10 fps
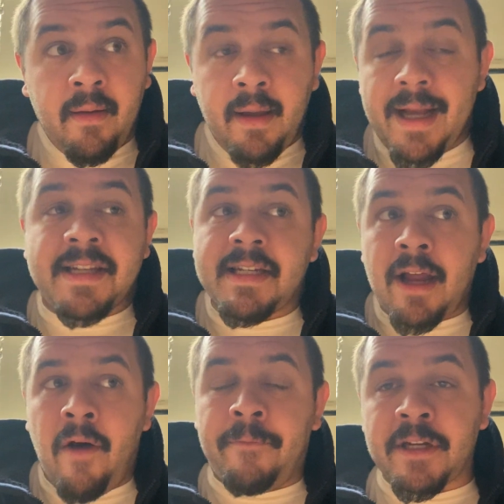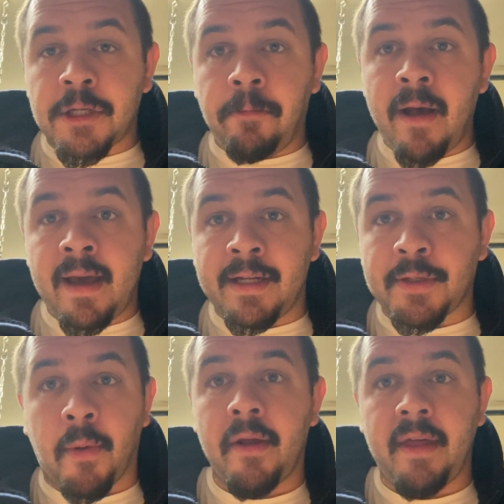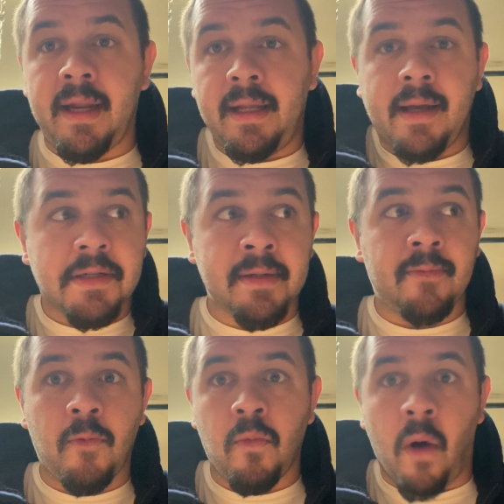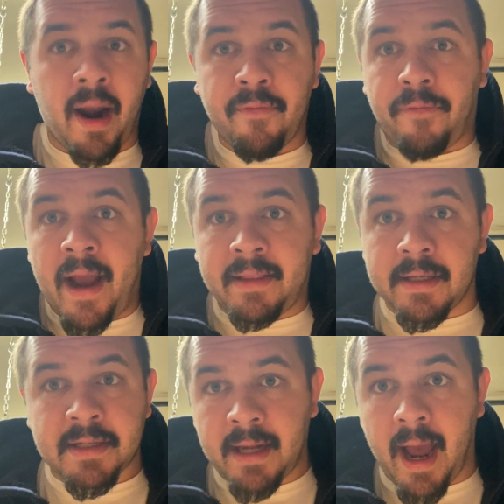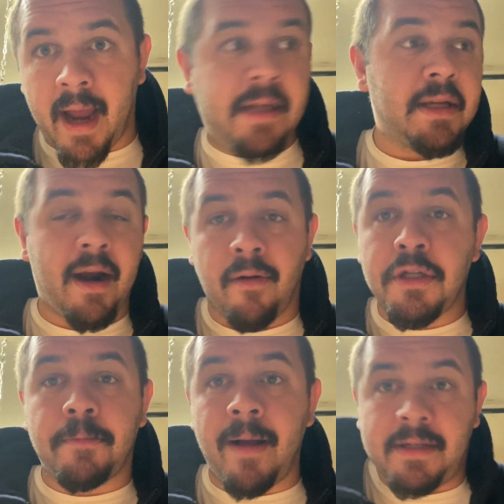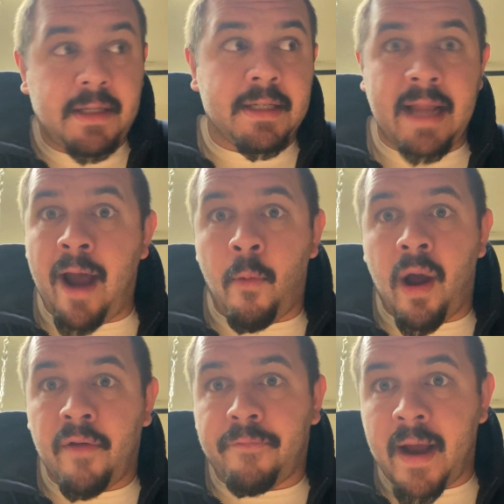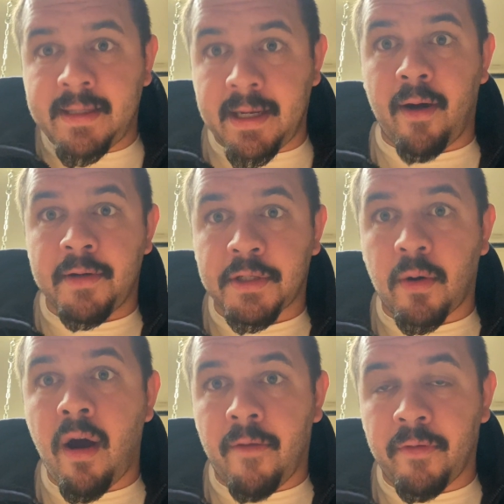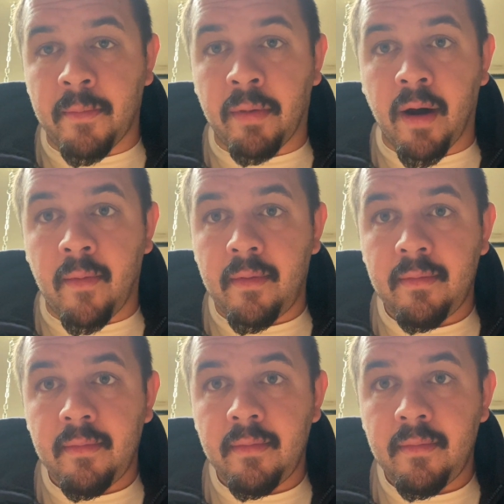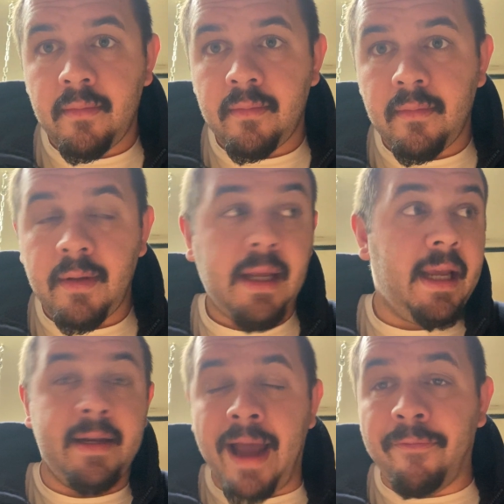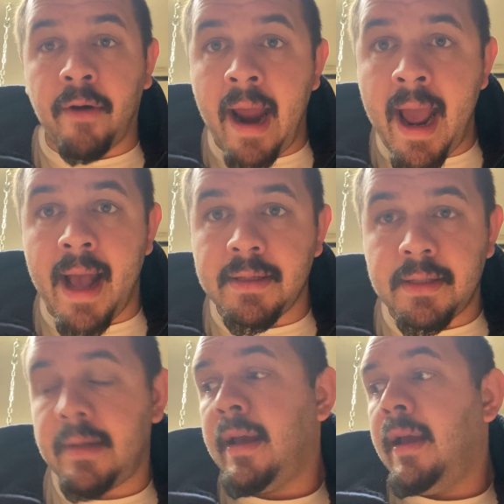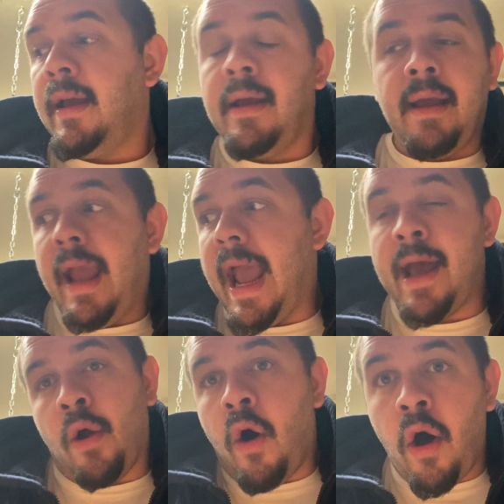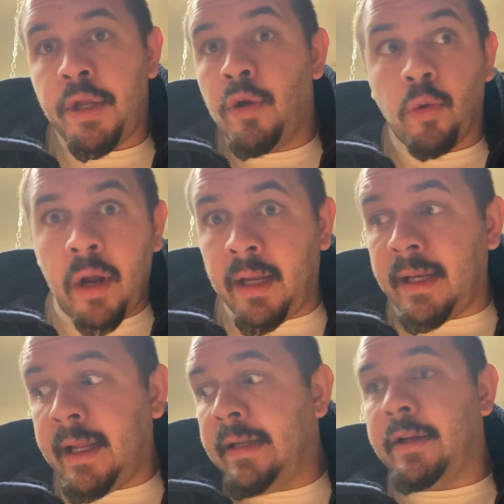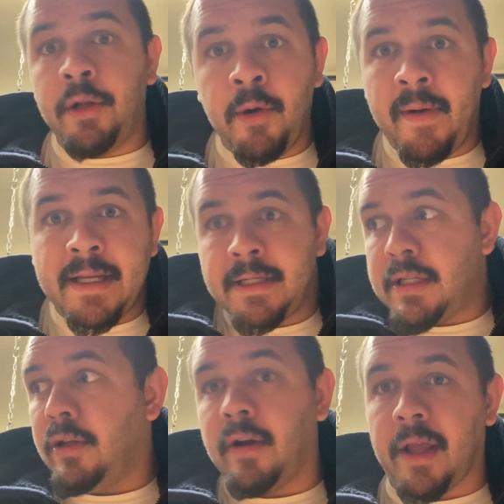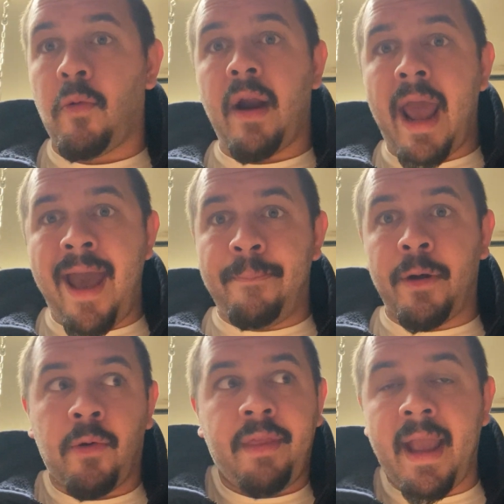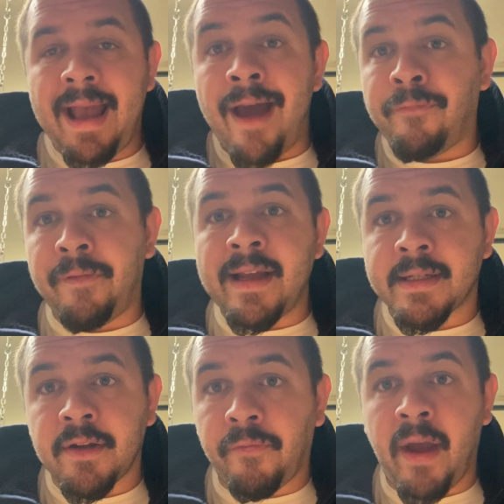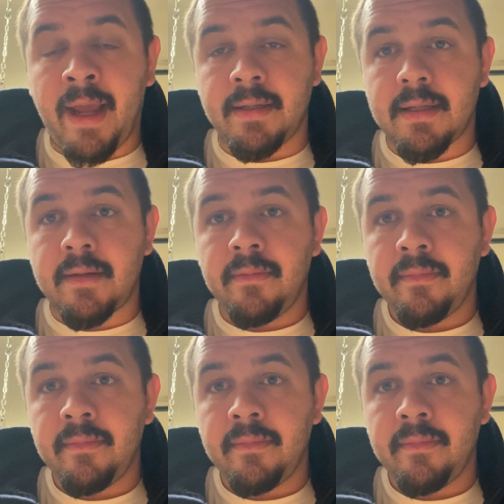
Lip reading: it's self-explanatory that he doesn't want to fight this guy. Errol Spence does not want to fight Terrence Crawford, bro. He never has. And all you really need to do is look at what happened when they got face-to-face.